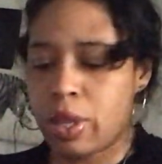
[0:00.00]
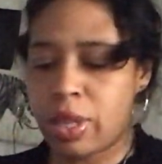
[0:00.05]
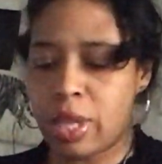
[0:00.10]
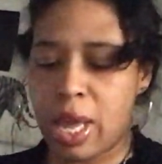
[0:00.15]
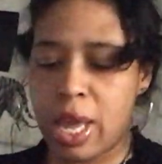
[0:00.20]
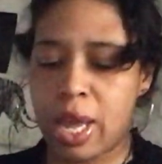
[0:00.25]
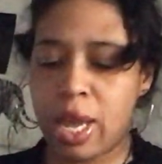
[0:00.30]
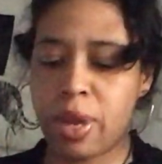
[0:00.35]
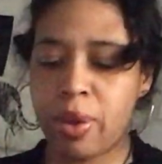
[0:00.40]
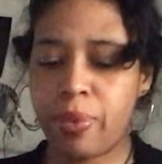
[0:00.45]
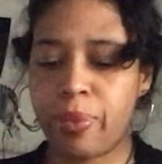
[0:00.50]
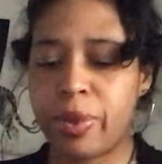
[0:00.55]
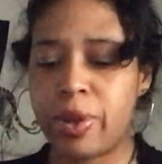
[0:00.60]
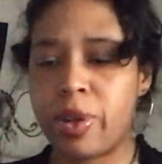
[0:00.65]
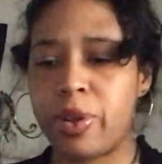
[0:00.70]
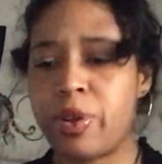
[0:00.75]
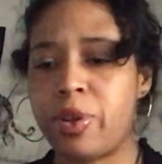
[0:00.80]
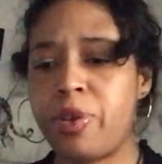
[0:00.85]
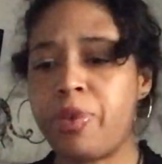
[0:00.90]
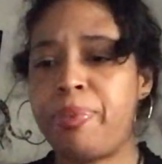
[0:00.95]
That
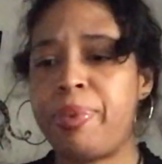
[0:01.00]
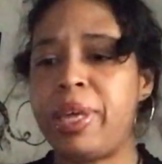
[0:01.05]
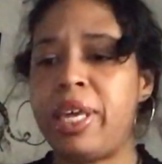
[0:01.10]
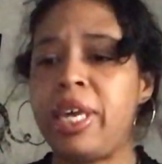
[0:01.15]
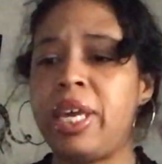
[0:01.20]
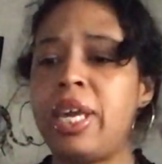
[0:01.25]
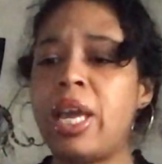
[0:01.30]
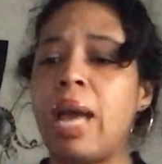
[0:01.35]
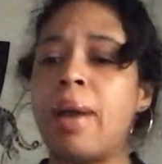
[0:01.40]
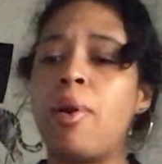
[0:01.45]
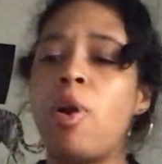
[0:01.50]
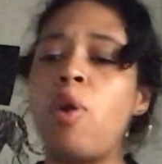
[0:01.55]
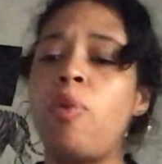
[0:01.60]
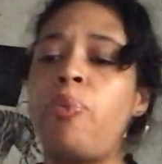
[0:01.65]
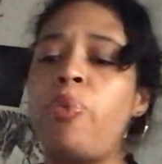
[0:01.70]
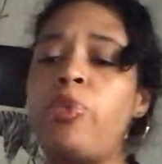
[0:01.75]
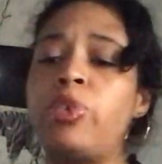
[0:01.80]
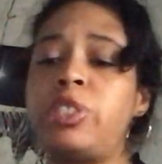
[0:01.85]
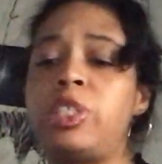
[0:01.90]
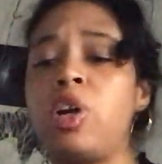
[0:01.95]
will be, I
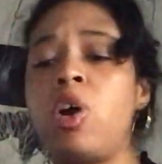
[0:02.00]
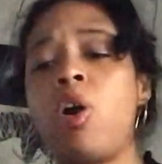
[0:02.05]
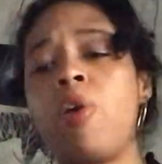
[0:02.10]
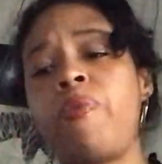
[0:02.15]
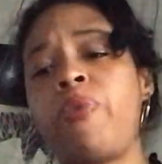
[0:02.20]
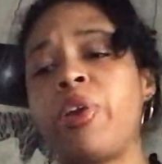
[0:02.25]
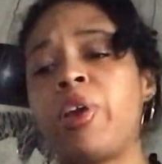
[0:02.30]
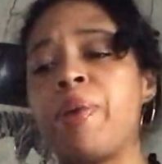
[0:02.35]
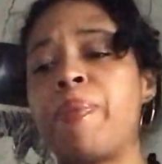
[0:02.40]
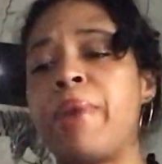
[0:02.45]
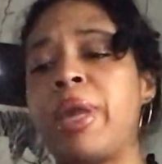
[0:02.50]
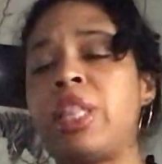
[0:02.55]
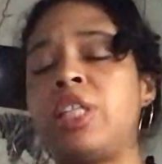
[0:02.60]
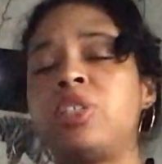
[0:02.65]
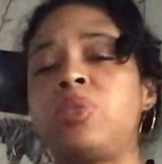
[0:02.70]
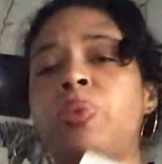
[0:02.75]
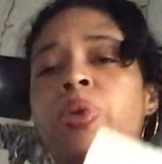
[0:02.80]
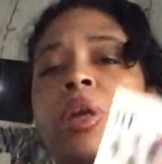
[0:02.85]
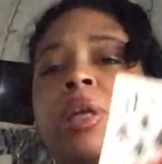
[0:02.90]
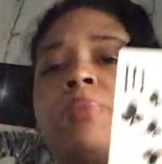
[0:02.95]
hope, still hope we can make
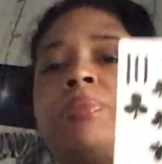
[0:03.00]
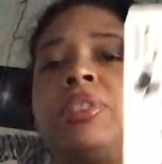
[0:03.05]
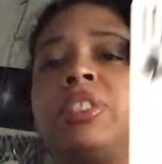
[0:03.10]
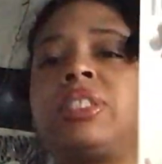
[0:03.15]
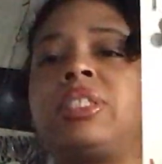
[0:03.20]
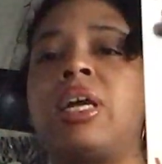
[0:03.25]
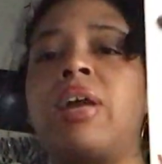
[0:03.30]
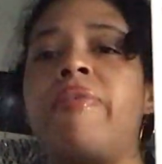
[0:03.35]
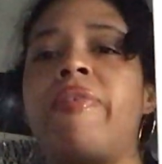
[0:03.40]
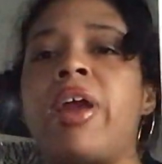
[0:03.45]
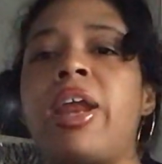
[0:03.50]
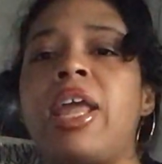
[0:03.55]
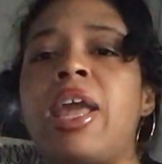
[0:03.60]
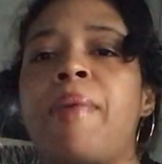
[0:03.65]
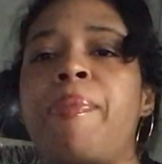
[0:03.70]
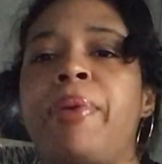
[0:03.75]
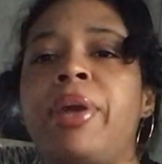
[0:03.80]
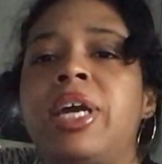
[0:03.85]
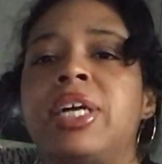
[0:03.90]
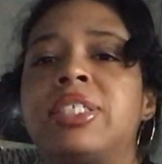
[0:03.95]
this work. I'm just not ready
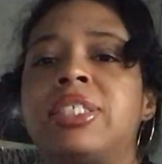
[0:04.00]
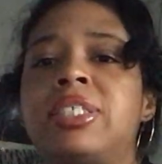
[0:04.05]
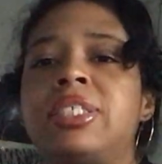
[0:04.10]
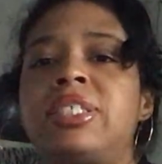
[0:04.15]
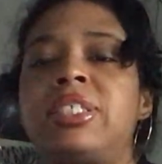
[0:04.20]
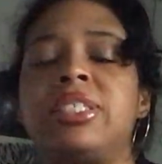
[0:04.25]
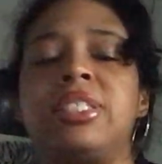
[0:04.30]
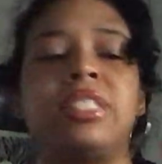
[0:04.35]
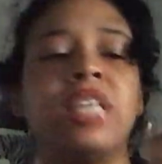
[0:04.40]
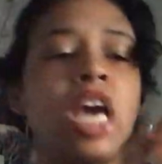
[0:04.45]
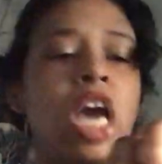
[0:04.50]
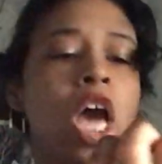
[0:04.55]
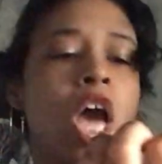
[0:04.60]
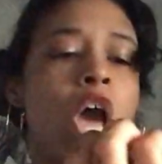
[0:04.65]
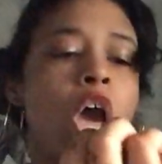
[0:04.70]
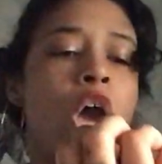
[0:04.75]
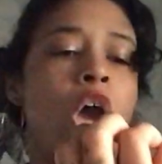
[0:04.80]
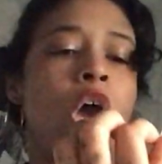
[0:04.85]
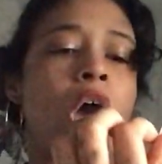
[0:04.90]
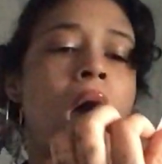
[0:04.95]
yet because this is,
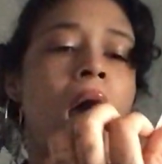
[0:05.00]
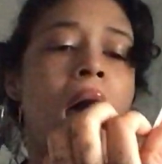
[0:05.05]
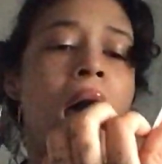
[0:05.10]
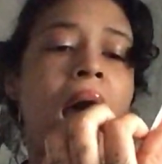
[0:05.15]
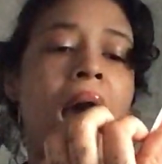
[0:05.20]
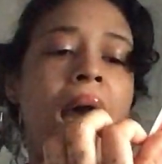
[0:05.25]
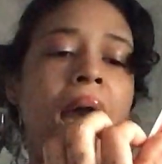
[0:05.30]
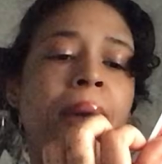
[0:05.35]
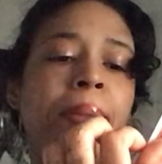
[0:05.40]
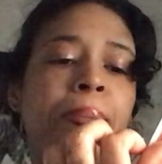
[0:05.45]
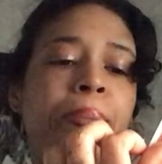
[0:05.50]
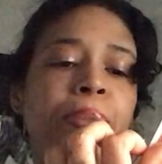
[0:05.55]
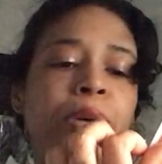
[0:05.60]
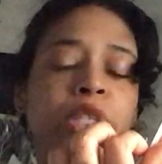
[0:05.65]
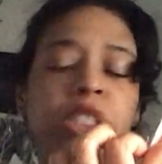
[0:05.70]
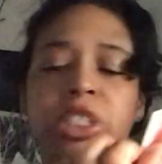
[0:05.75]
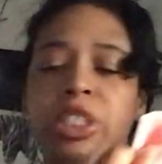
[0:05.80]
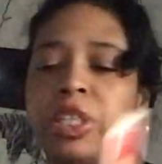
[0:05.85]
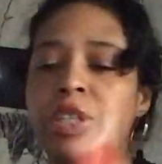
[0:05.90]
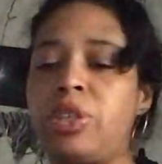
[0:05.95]
I'm
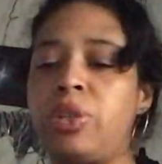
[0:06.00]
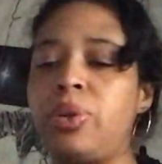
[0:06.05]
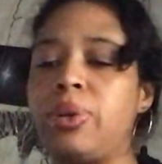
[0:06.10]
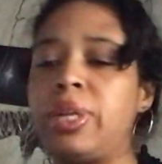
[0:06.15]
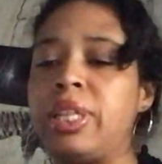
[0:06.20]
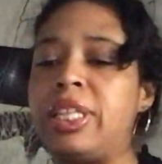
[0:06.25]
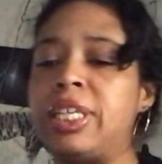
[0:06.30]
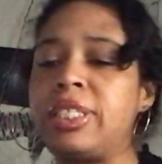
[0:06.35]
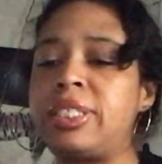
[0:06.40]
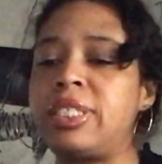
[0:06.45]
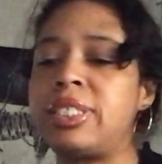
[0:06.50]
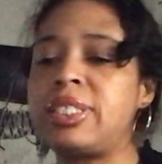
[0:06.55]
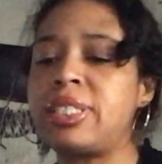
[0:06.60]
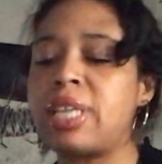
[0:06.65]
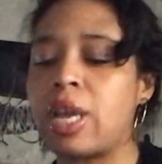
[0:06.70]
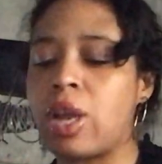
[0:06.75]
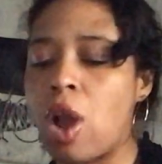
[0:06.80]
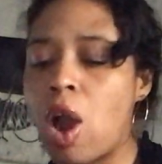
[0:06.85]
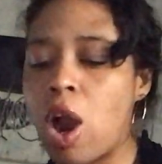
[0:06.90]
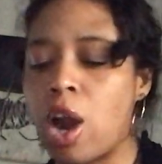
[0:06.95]
pushing through it. This is
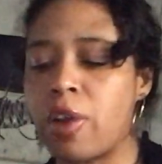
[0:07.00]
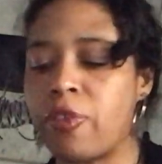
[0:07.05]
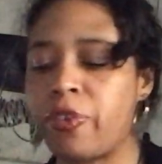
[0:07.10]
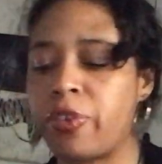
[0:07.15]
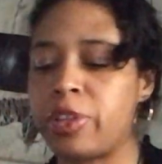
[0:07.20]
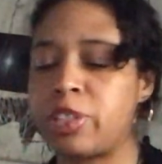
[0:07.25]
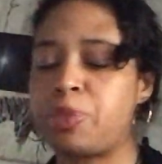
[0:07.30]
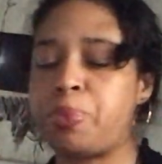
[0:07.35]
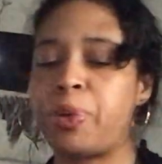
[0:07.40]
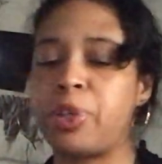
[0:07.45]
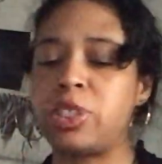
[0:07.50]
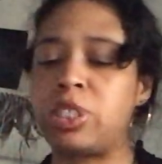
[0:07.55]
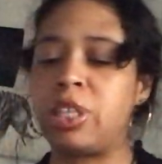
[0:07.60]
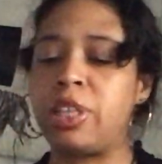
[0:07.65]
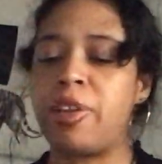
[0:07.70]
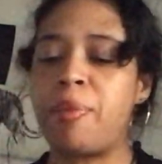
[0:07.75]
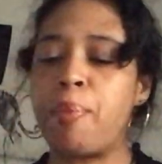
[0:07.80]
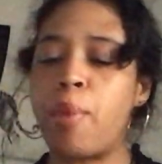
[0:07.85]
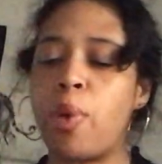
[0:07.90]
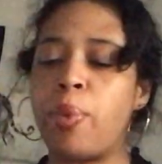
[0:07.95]
like hard for this person.
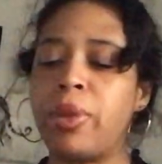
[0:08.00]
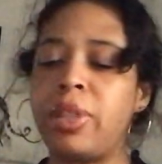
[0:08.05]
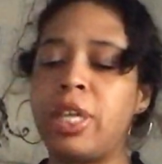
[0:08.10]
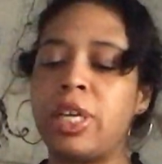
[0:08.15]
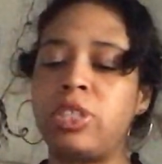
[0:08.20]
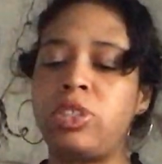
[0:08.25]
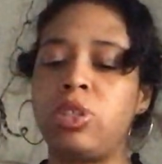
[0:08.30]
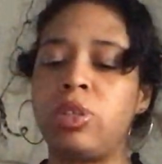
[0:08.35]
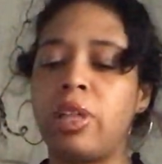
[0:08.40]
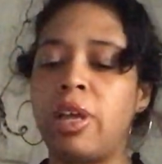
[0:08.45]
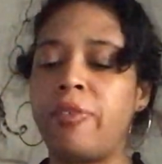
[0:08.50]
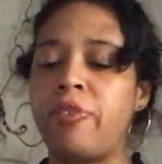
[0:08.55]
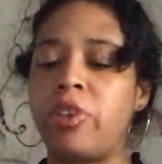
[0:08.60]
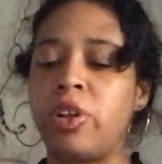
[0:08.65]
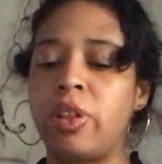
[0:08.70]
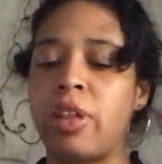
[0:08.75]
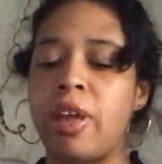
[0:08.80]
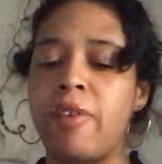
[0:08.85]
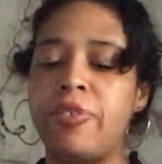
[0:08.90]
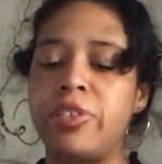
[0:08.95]
The moment that you left
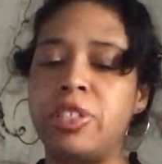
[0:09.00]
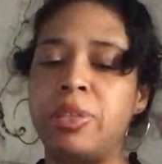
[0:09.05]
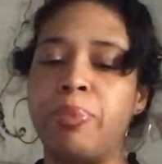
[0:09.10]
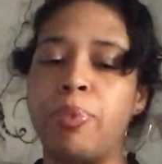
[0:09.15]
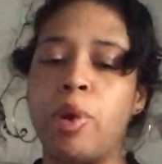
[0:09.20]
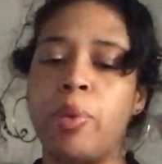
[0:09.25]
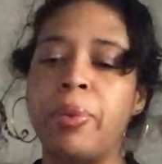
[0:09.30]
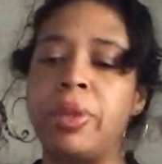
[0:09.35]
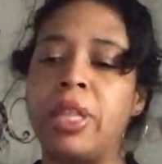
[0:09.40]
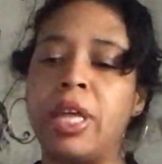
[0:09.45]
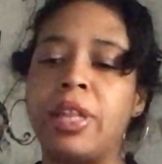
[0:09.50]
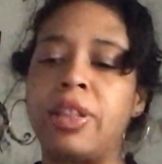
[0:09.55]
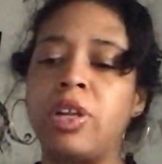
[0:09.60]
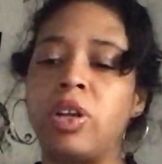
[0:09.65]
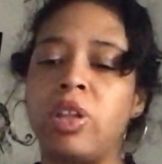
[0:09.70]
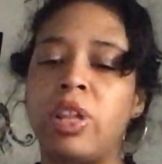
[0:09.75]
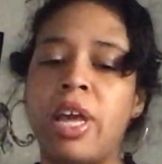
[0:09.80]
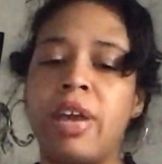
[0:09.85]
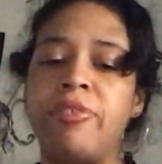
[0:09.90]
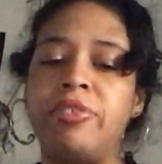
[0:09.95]
their life is the moment that
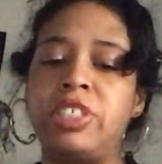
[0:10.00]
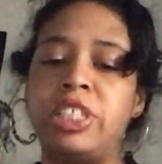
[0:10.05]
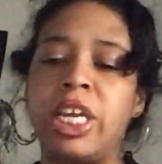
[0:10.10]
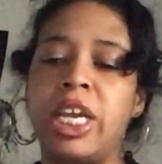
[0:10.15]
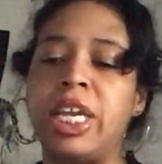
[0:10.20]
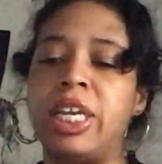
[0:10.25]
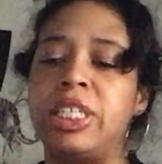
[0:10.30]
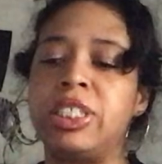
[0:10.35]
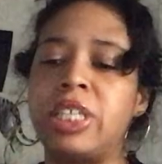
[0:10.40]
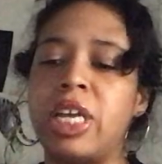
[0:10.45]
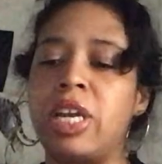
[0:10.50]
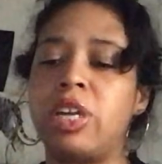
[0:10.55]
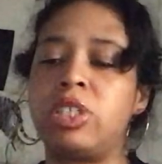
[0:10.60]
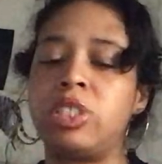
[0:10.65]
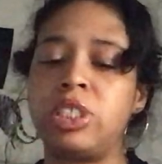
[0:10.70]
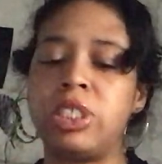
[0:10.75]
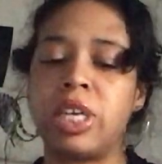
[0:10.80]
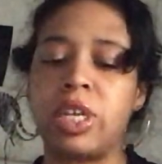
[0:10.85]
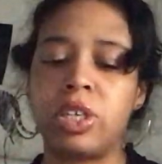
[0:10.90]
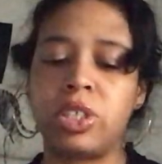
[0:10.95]
their life changed.
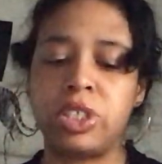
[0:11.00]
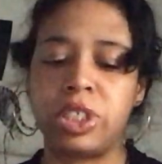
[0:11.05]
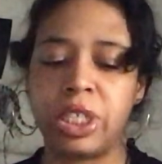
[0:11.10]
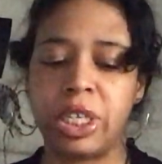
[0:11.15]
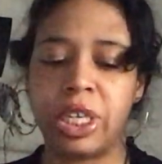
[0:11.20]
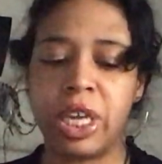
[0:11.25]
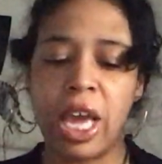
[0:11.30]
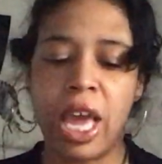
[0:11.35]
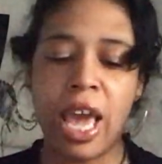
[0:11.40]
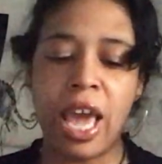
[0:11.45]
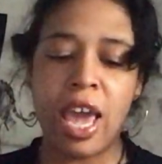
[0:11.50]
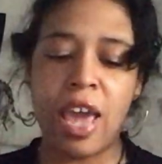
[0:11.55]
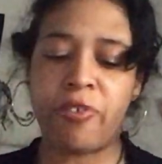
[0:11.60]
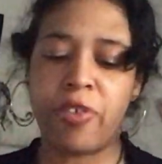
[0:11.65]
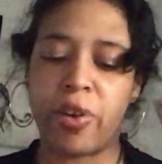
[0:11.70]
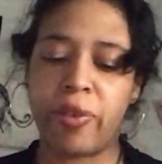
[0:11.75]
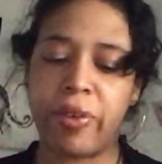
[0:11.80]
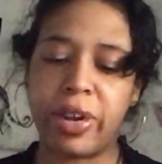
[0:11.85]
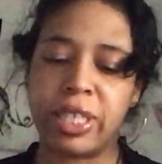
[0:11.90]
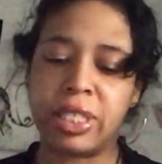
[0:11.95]
Energy to energy. If
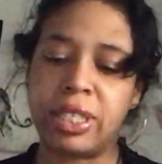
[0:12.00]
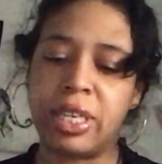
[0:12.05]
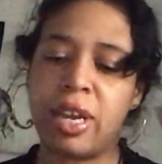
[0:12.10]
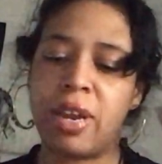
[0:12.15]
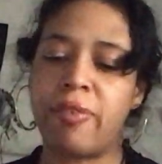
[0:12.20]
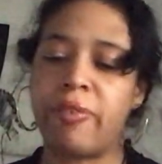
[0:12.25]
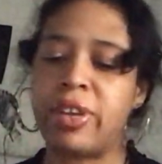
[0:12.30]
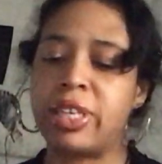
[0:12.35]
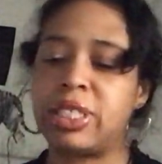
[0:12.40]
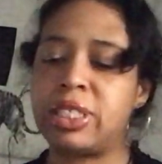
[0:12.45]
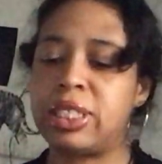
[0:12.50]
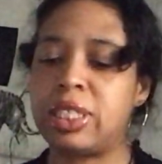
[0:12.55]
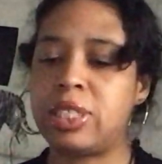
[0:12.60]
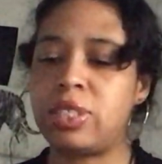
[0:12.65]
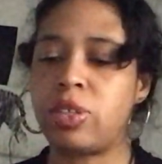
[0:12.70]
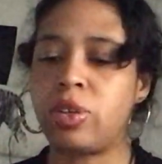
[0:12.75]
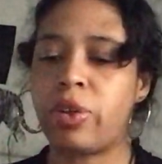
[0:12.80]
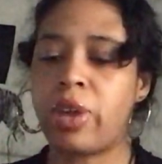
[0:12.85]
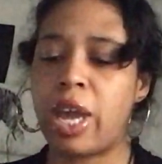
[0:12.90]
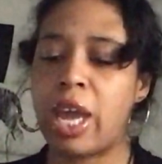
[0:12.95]
it resonates, it
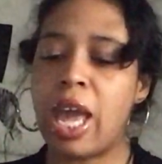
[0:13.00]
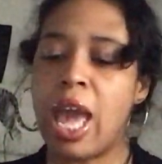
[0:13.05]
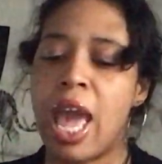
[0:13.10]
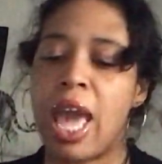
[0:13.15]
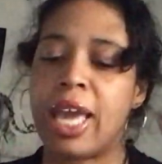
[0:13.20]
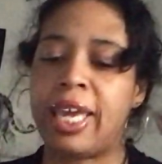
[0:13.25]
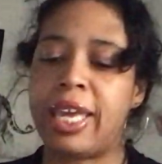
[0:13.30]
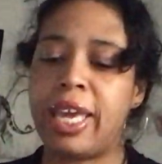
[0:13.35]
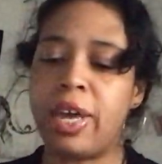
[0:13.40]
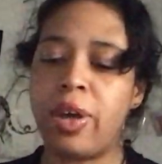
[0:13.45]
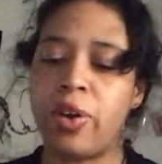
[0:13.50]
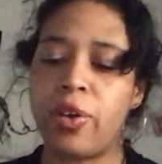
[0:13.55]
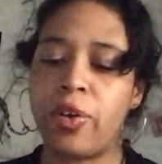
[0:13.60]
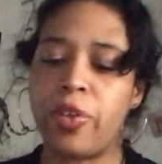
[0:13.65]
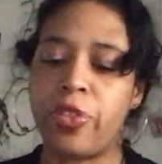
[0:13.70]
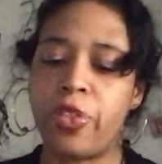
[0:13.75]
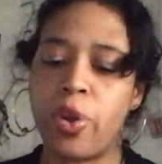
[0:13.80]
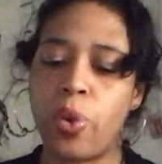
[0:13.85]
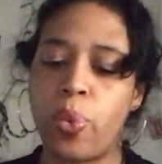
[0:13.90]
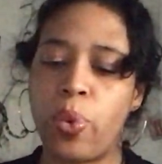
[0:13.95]
resonates. Okay.
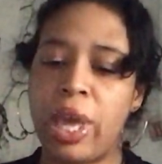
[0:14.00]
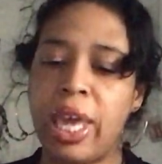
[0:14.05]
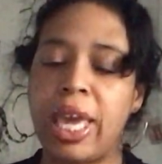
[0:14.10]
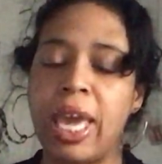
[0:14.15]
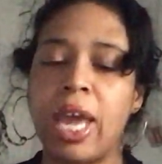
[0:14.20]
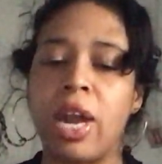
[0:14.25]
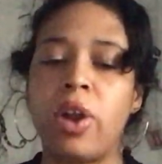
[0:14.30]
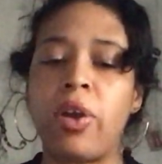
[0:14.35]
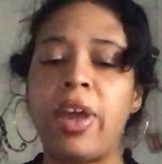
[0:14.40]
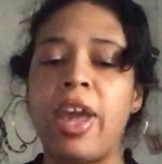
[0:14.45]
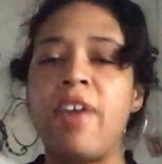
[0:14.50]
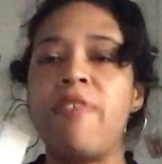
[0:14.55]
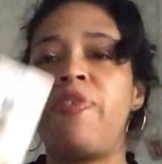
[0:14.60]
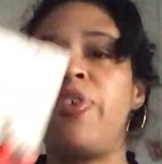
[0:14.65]
Guilt. The weekend. Okay.